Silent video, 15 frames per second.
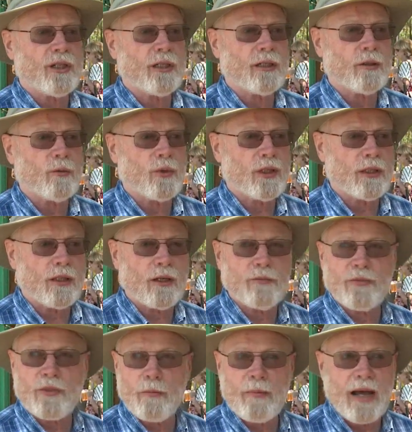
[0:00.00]
year. We
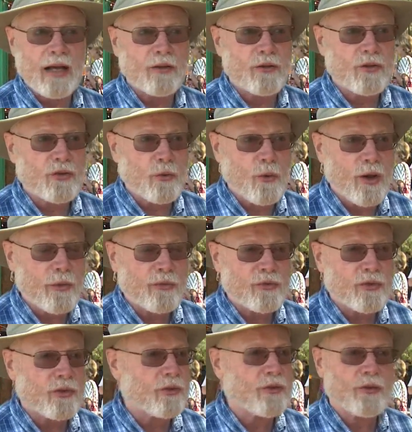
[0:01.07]
love the mountains of
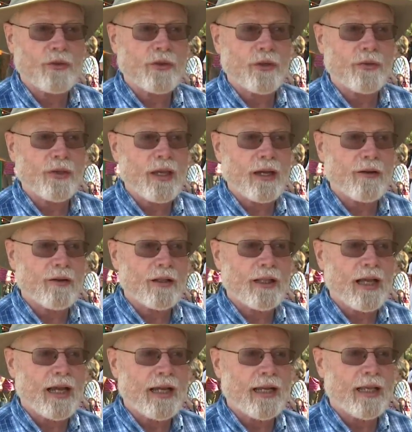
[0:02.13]
western North
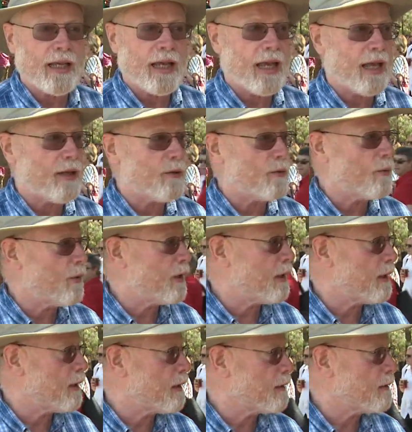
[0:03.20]
Carolina, and
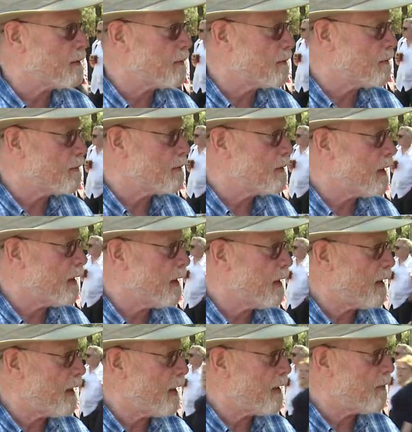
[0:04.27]
we're
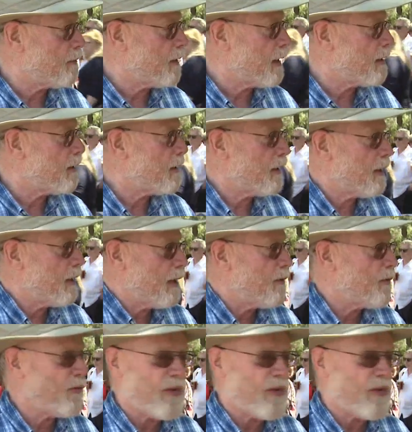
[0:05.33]
in, in